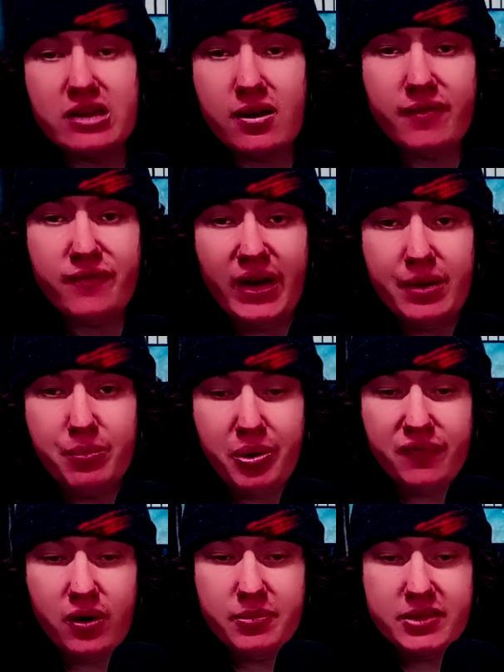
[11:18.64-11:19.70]
Those are
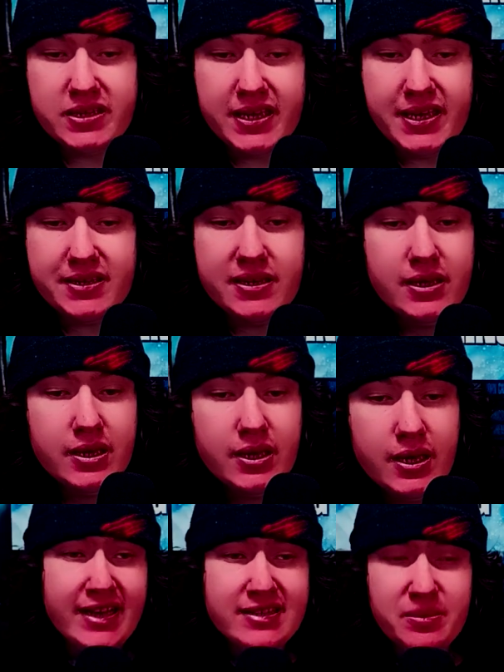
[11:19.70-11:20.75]
fun performances,
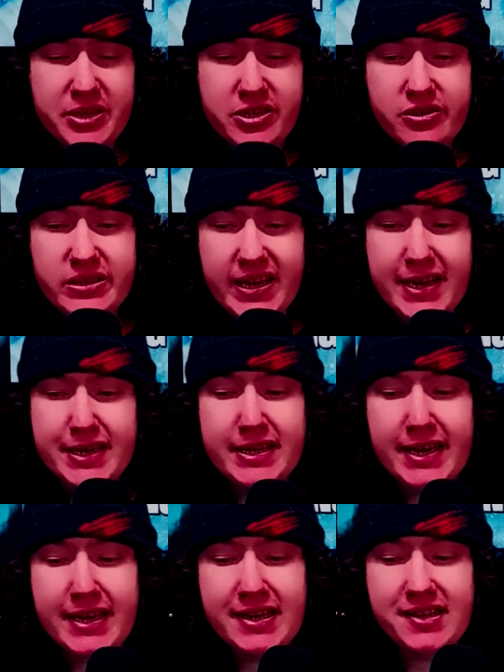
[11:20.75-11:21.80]
and has some
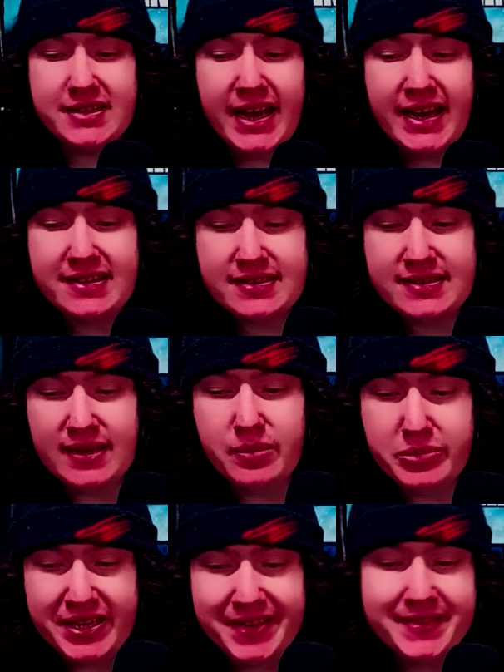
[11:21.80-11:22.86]
interesting ideas, has
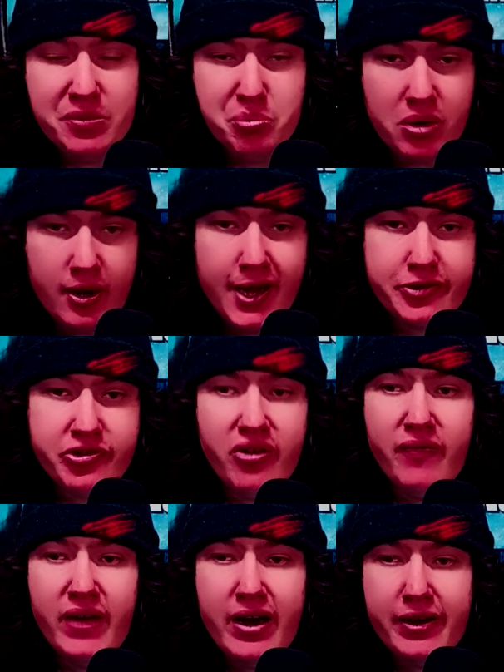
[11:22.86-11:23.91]
some decent
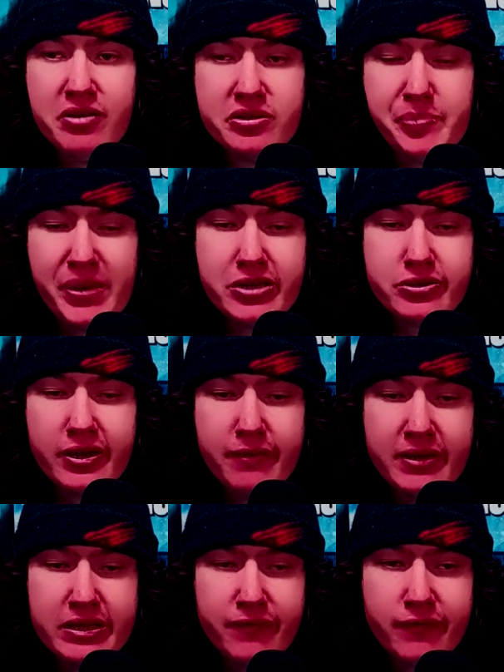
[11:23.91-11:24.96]
production value,
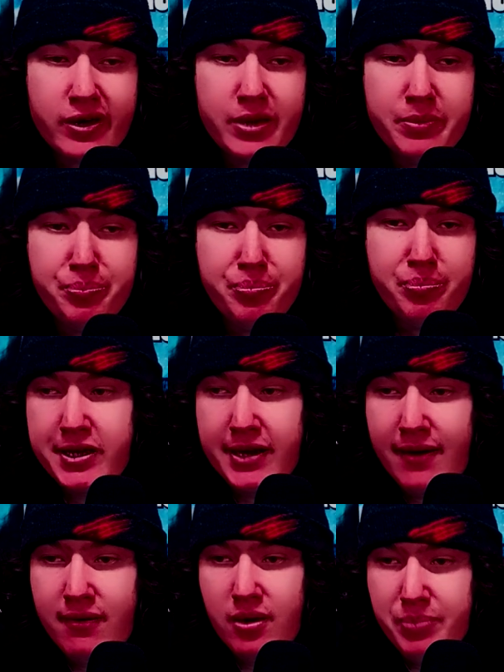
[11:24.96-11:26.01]
especially with the $3
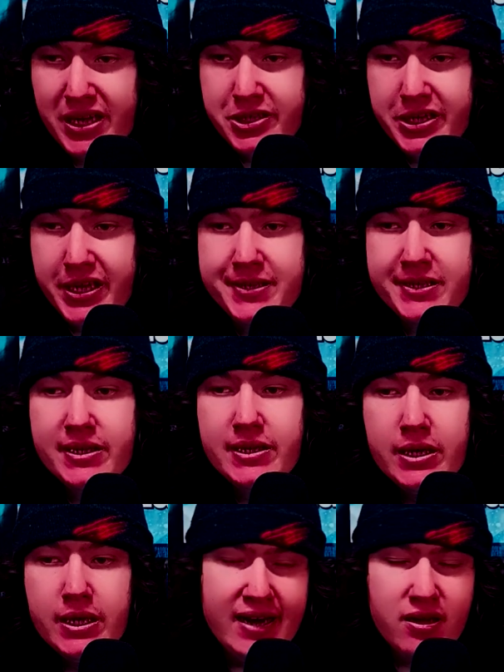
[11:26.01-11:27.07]
million budget.
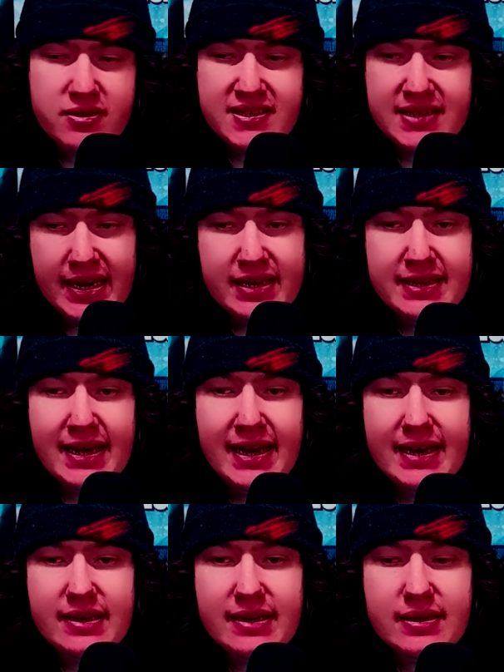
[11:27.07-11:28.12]
But outside
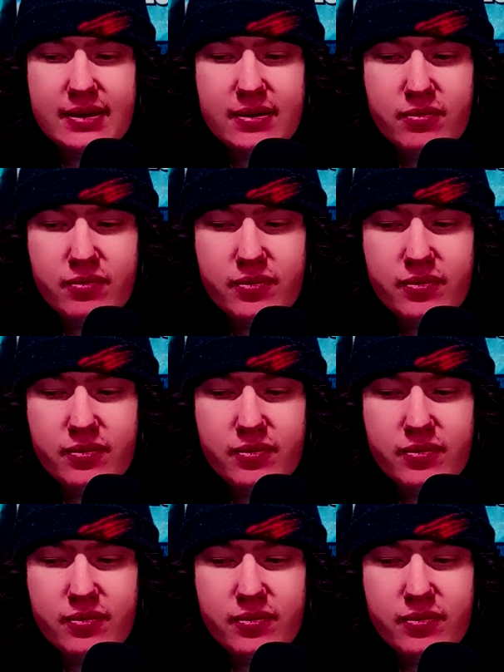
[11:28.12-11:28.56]
of that,